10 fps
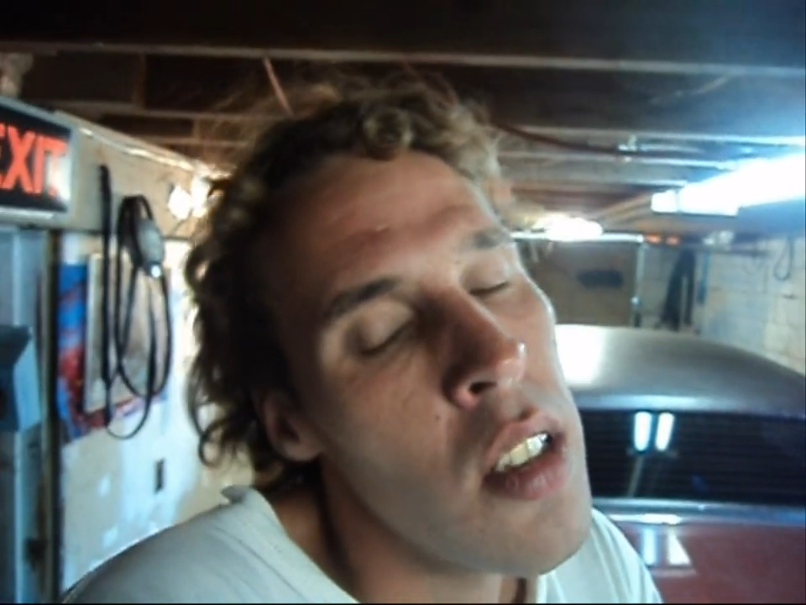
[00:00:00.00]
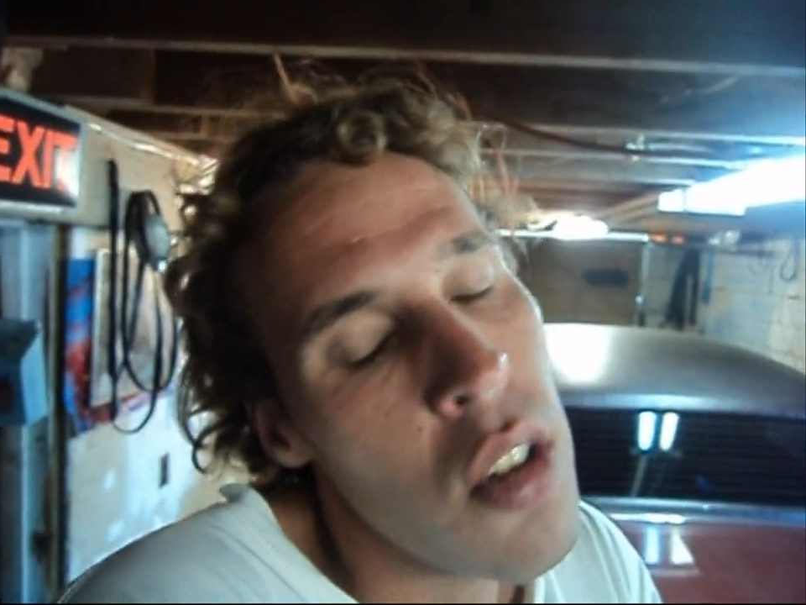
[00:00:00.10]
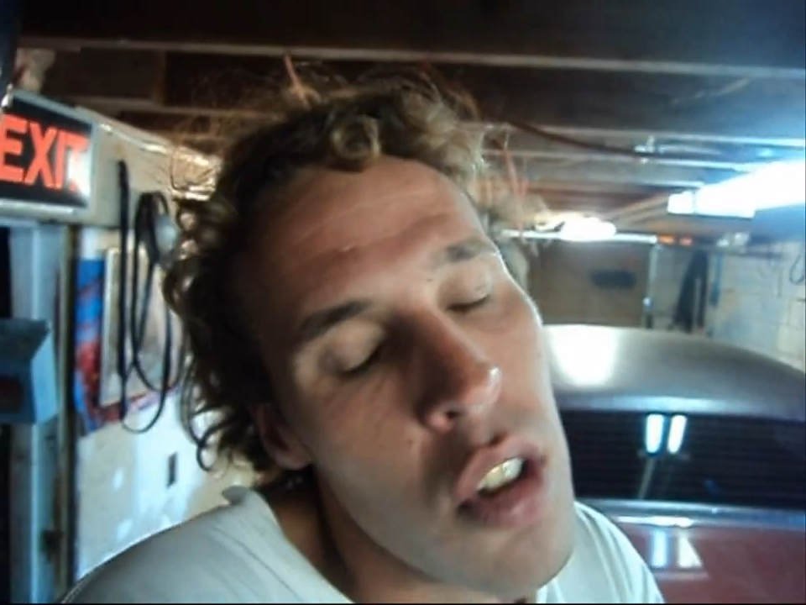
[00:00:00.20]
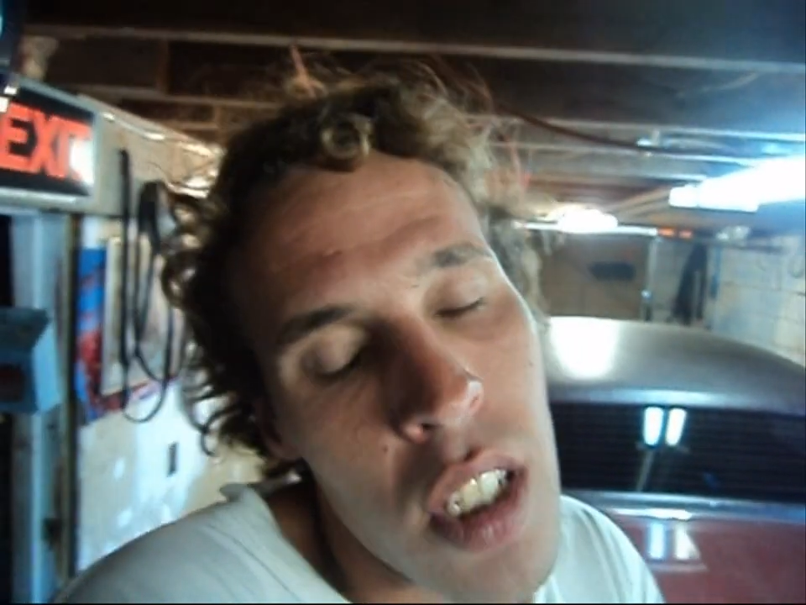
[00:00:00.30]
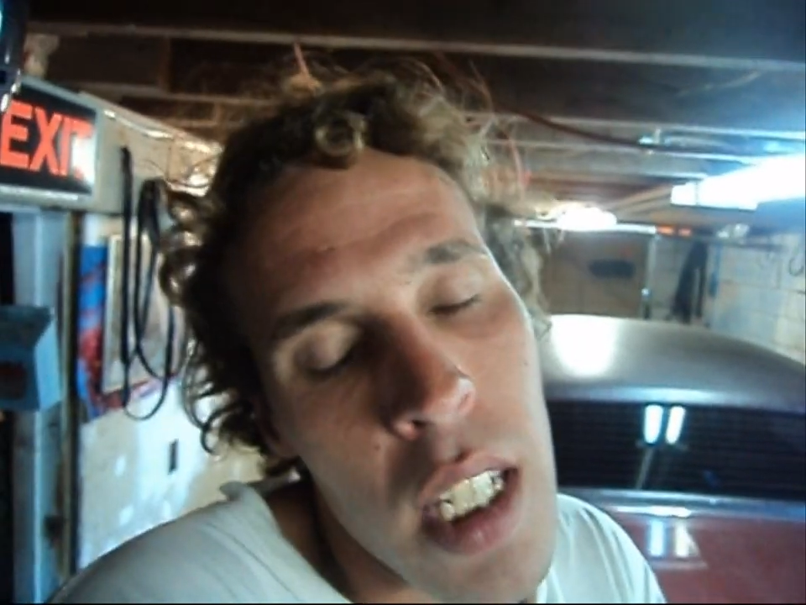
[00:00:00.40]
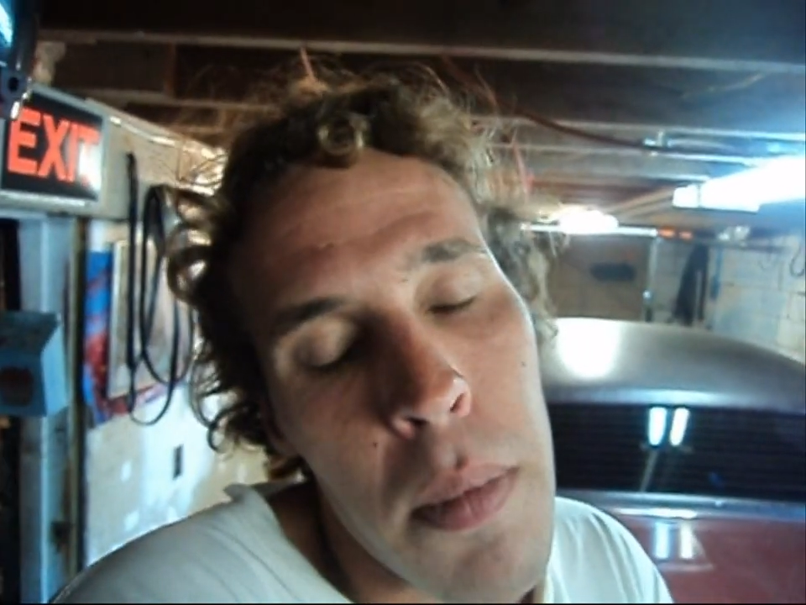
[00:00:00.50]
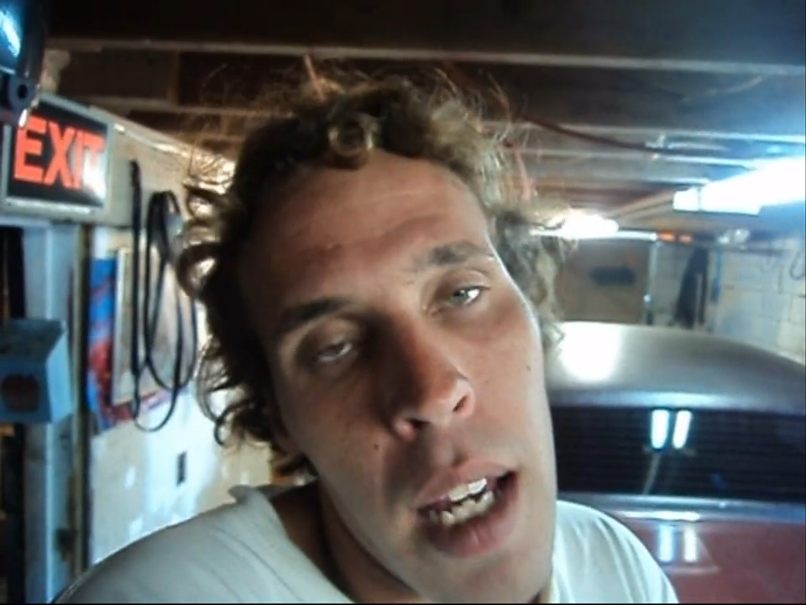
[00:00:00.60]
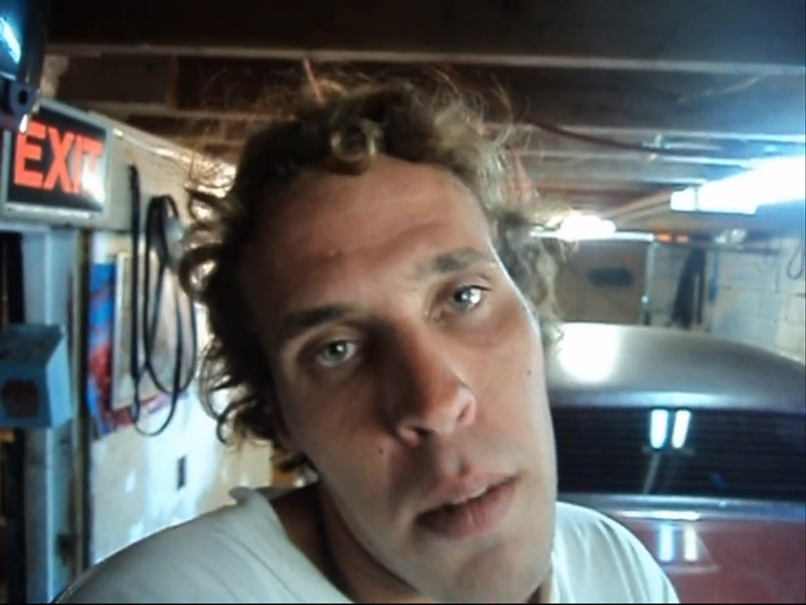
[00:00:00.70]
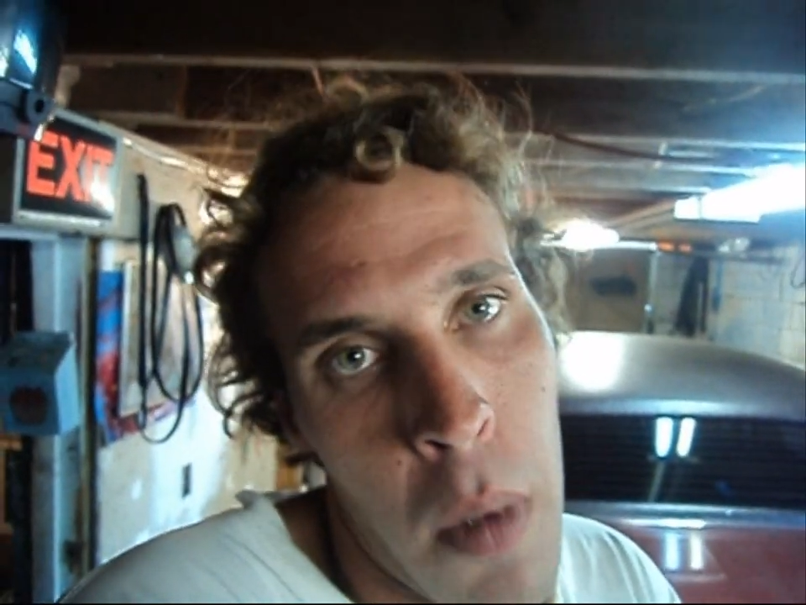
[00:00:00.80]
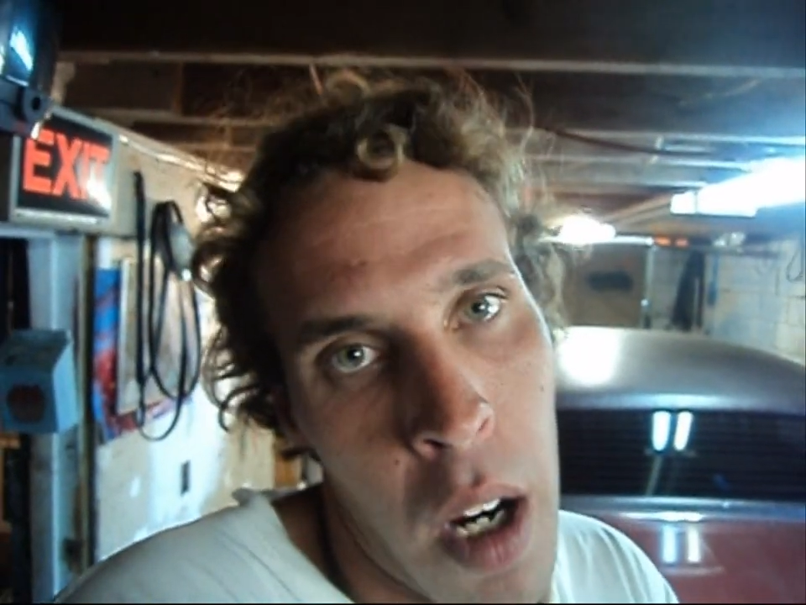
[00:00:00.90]
So just keep
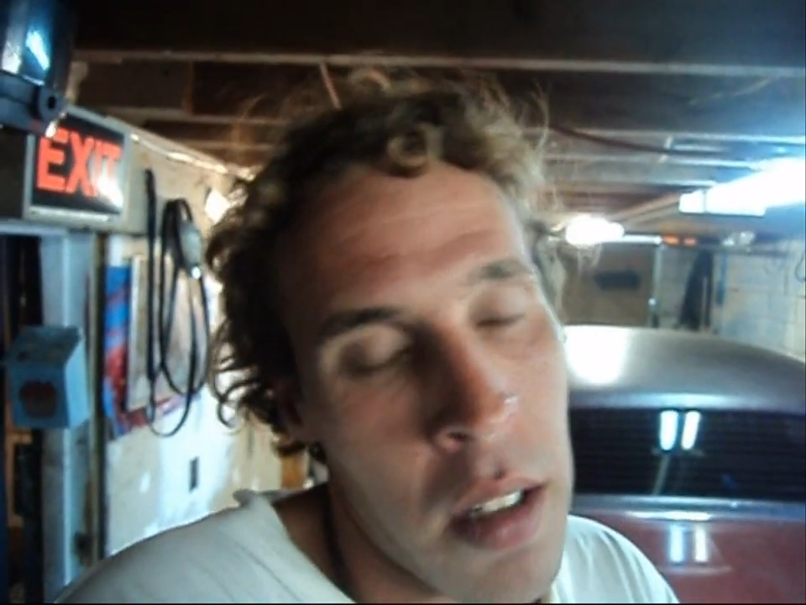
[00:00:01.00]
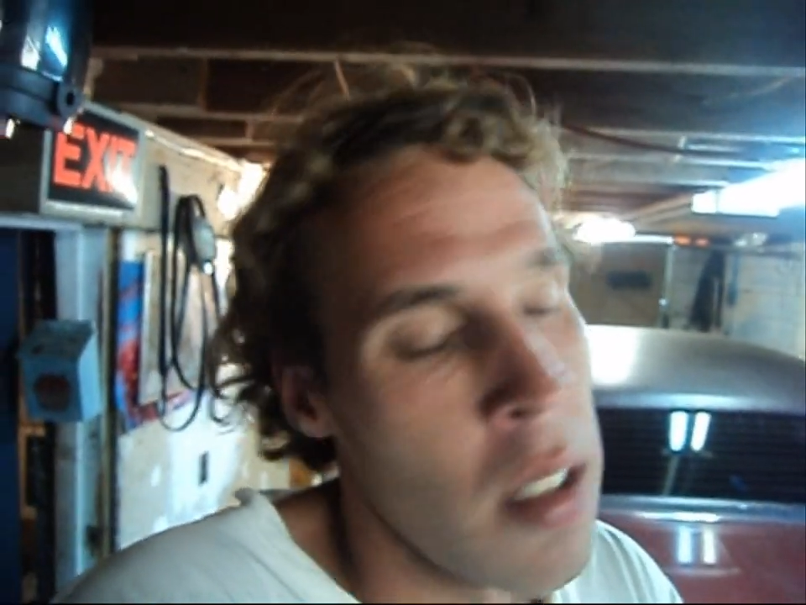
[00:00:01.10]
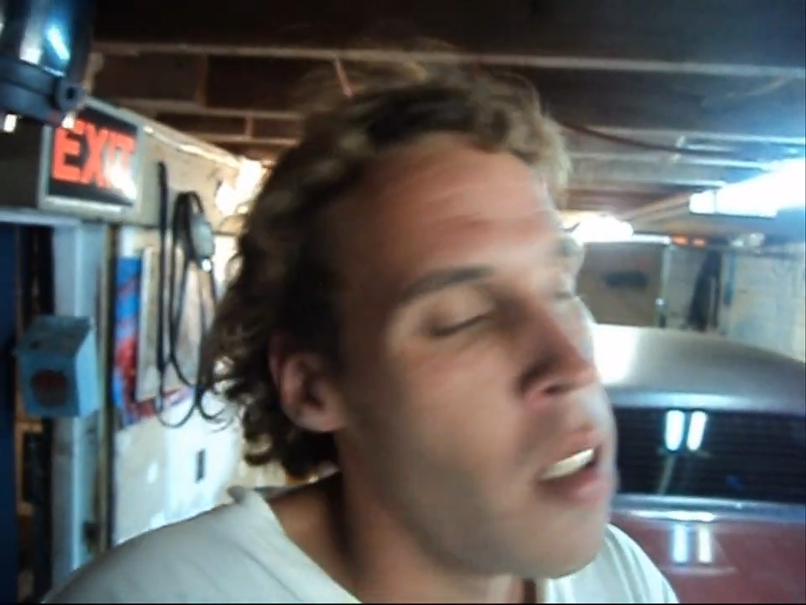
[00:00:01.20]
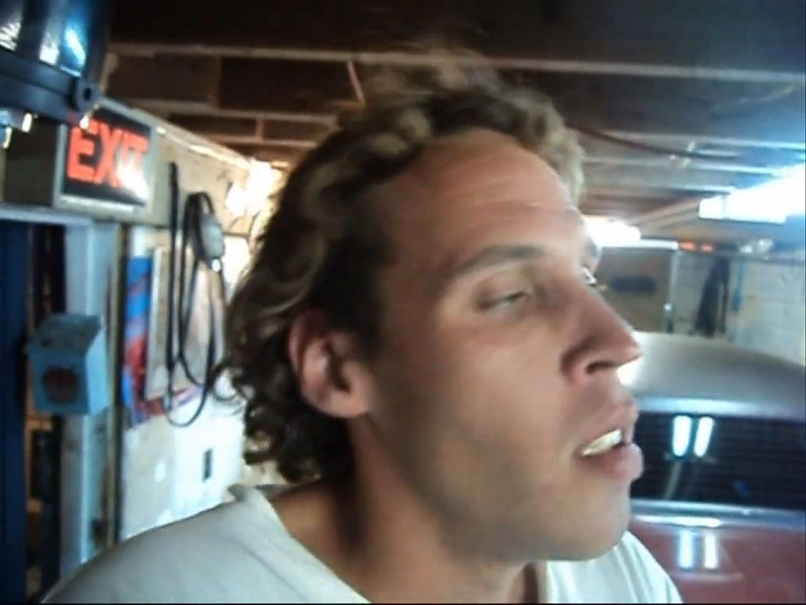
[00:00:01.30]
that in mind.